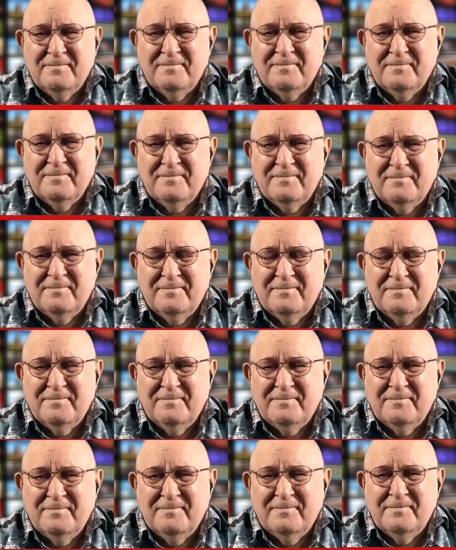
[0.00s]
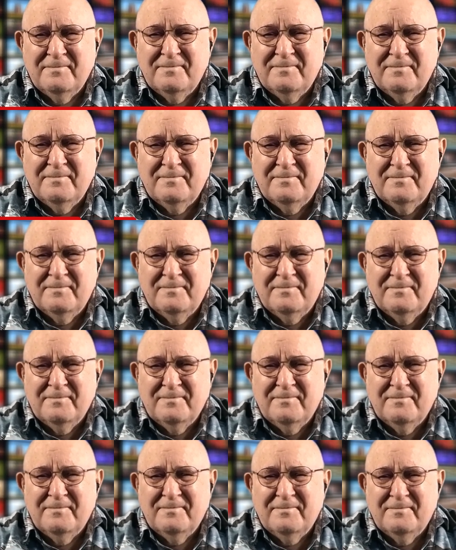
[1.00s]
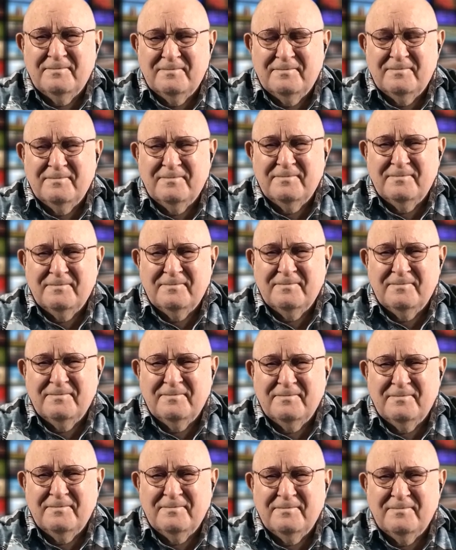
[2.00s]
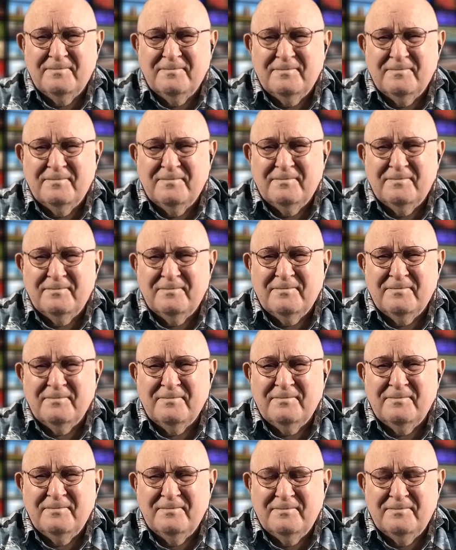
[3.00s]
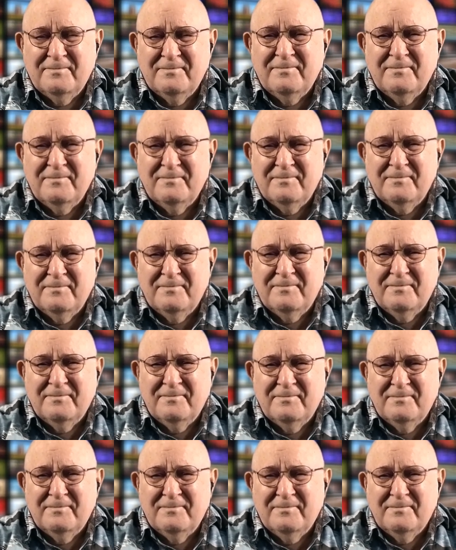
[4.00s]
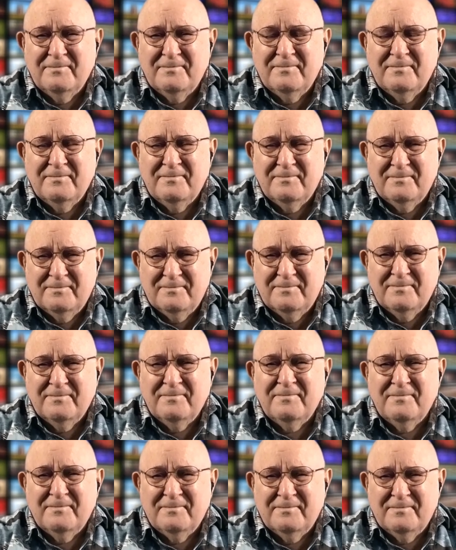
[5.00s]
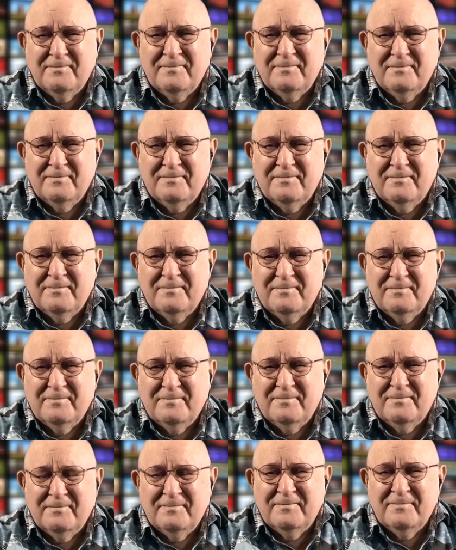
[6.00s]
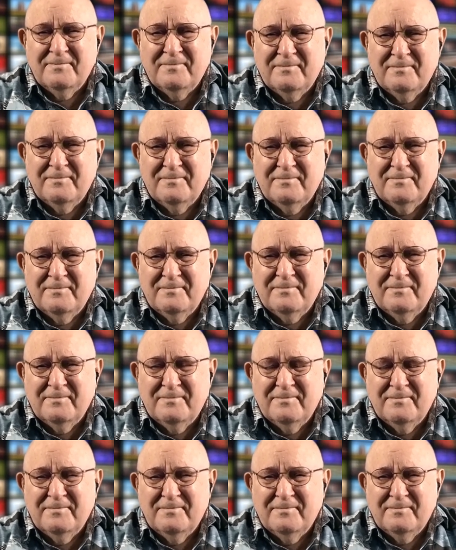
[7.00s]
[no speech]